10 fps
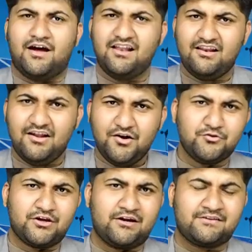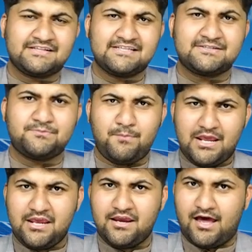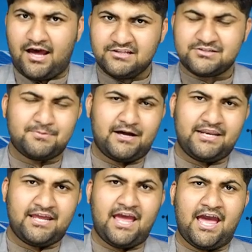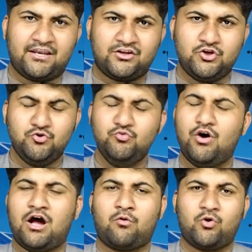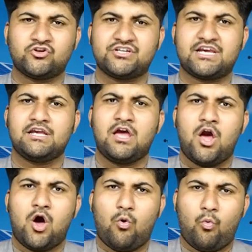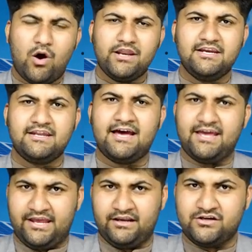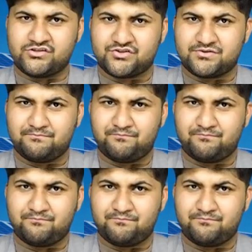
Hello there, this is me, Ansh Pandey, and you are watching Oneindia English.